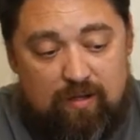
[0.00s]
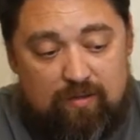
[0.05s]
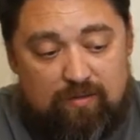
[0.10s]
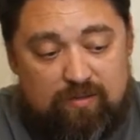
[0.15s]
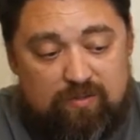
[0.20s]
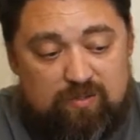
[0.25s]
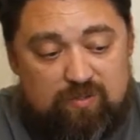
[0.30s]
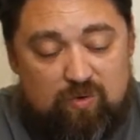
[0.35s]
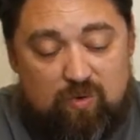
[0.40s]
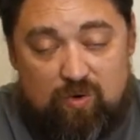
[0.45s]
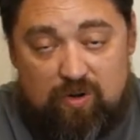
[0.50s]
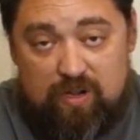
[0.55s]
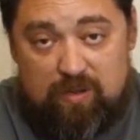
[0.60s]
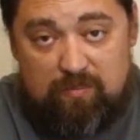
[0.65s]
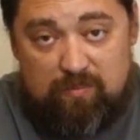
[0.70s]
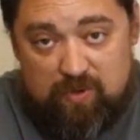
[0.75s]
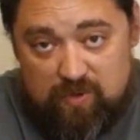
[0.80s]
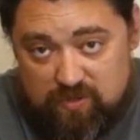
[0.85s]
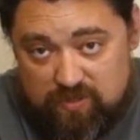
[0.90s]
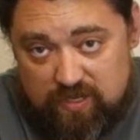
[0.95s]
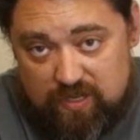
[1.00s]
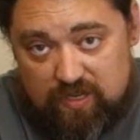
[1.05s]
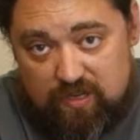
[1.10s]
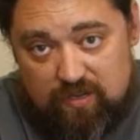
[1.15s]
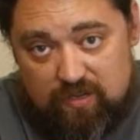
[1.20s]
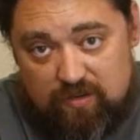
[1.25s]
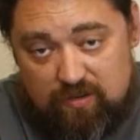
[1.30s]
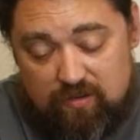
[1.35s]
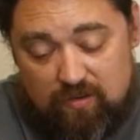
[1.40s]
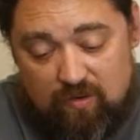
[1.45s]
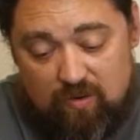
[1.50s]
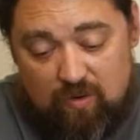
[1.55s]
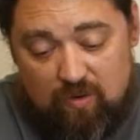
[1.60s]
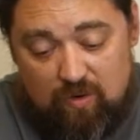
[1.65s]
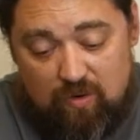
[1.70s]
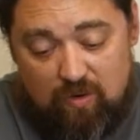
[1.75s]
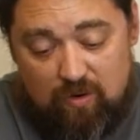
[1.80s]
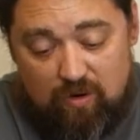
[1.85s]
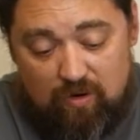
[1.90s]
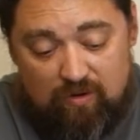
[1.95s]
store any music
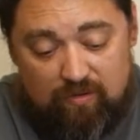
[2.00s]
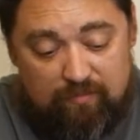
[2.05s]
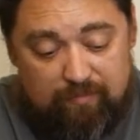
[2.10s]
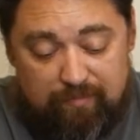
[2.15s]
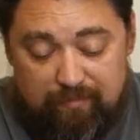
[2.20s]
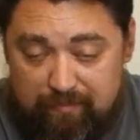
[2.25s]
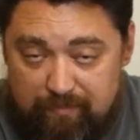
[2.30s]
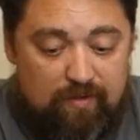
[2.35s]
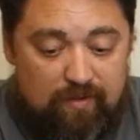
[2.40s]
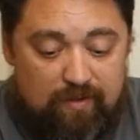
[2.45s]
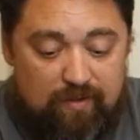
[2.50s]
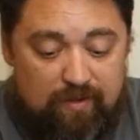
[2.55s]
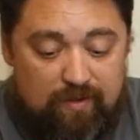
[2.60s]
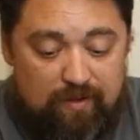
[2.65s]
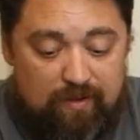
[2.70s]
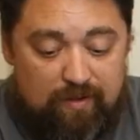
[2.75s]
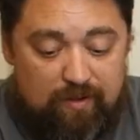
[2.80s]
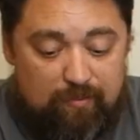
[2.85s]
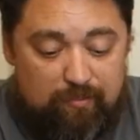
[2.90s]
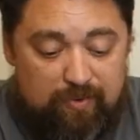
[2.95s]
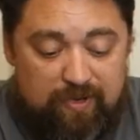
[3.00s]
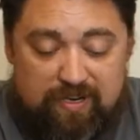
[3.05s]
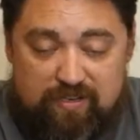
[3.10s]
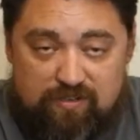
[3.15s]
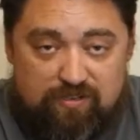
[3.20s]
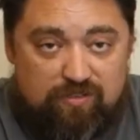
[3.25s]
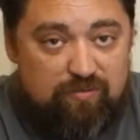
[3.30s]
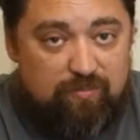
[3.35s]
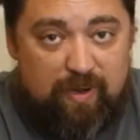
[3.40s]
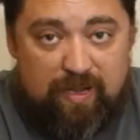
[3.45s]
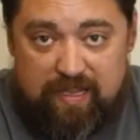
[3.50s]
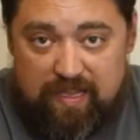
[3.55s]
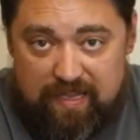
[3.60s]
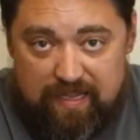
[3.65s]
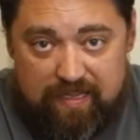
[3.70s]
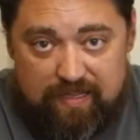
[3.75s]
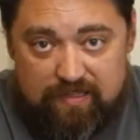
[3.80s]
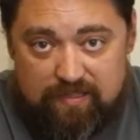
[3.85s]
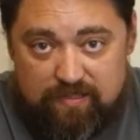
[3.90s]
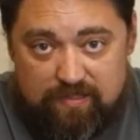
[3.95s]
or pictures of my
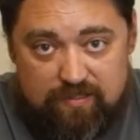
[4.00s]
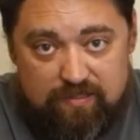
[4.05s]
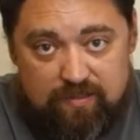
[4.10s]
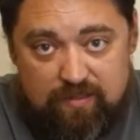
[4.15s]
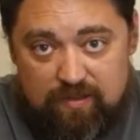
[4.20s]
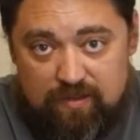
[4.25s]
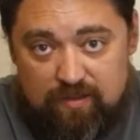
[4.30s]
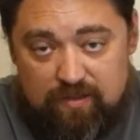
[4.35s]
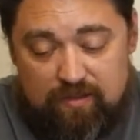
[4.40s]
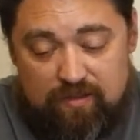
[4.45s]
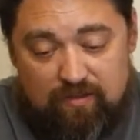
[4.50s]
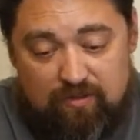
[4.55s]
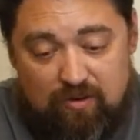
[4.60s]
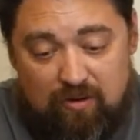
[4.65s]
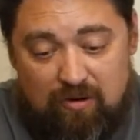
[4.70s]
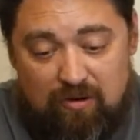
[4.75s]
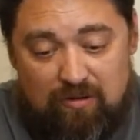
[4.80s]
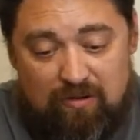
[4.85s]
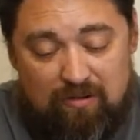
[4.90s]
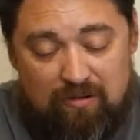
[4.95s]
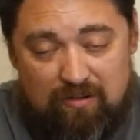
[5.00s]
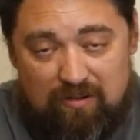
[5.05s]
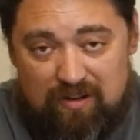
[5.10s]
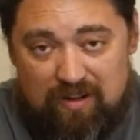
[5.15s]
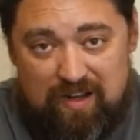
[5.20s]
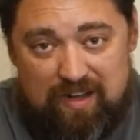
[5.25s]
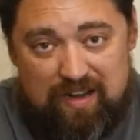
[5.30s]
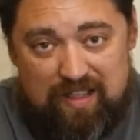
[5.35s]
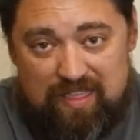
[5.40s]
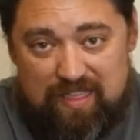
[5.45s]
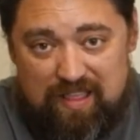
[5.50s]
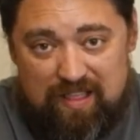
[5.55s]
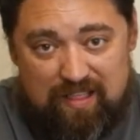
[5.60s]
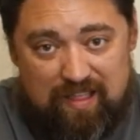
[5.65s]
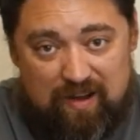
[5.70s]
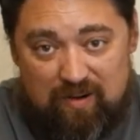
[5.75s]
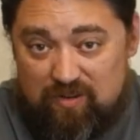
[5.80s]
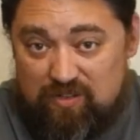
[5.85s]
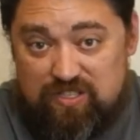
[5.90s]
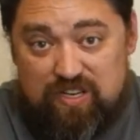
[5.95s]
kids or anything
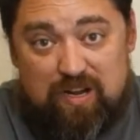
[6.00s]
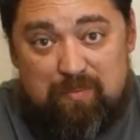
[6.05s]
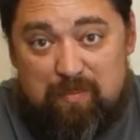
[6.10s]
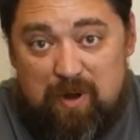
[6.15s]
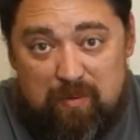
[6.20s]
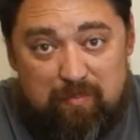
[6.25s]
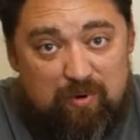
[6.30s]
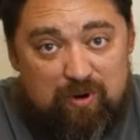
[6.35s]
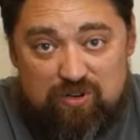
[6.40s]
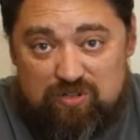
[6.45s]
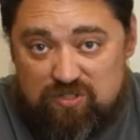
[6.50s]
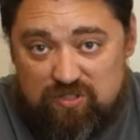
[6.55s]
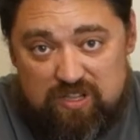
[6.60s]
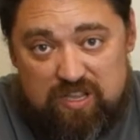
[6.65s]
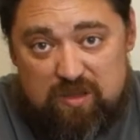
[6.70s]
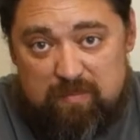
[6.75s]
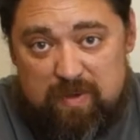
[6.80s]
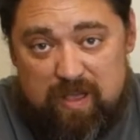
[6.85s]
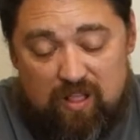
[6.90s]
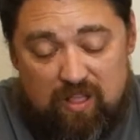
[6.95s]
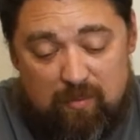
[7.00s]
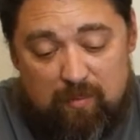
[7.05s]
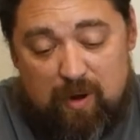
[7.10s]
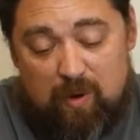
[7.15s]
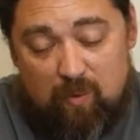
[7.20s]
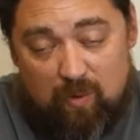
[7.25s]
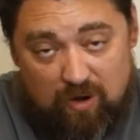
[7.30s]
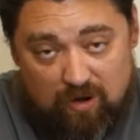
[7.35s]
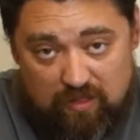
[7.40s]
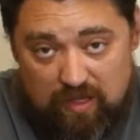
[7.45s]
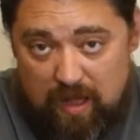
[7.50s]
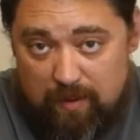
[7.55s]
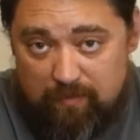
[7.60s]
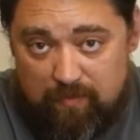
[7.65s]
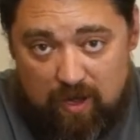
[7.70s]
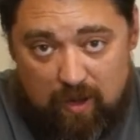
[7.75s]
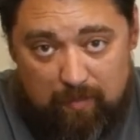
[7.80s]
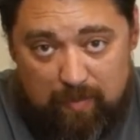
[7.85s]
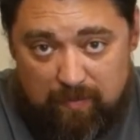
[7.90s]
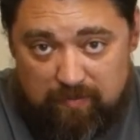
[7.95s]
like, or check my personal email on my work
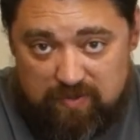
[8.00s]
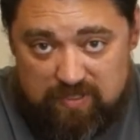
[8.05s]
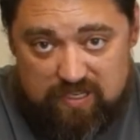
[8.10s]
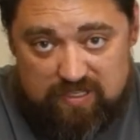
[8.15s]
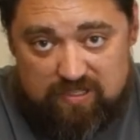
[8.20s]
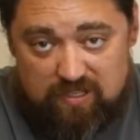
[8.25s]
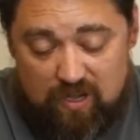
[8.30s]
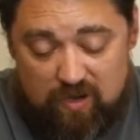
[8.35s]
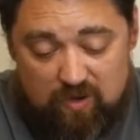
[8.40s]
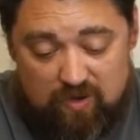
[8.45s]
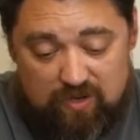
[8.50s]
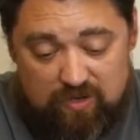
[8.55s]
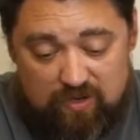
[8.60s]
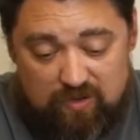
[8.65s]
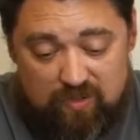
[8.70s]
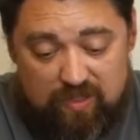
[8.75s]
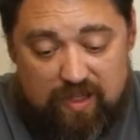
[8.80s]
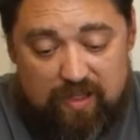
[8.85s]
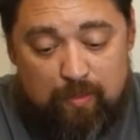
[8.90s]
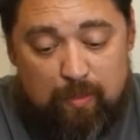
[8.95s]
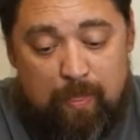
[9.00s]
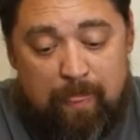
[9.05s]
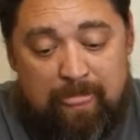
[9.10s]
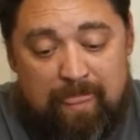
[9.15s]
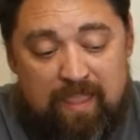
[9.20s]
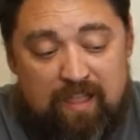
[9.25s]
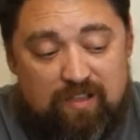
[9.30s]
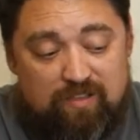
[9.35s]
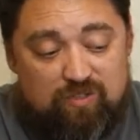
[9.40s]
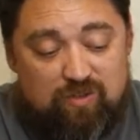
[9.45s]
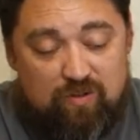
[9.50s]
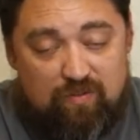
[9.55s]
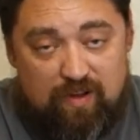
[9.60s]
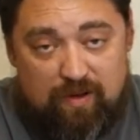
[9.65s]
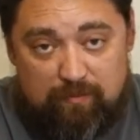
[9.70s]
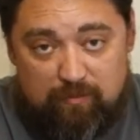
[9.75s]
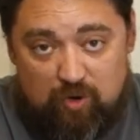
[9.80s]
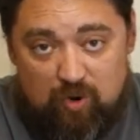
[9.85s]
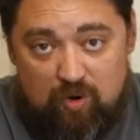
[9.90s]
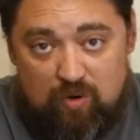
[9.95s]
laptop. I'm just not going to do that. So if
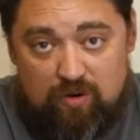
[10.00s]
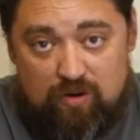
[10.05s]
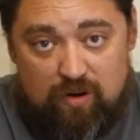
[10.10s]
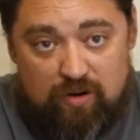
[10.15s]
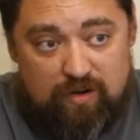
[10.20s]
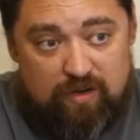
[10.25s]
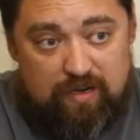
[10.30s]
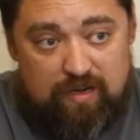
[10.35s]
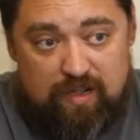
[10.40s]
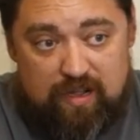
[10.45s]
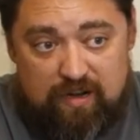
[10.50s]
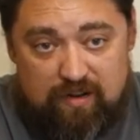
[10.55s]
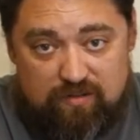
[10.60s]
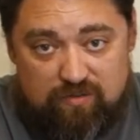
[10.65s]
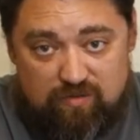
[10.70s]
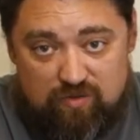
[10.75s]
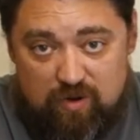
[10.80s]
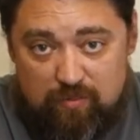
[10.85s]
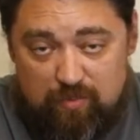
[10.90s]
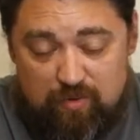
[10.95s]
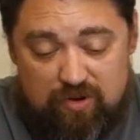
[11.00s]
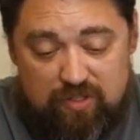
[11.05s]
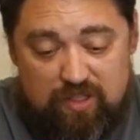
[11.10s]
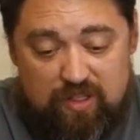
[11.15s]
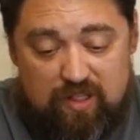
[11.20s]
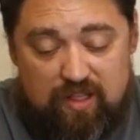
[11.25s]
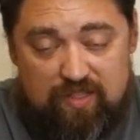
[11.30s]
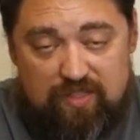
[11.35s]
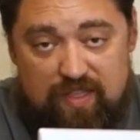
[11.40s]
I'm going on any kind of trip or anything like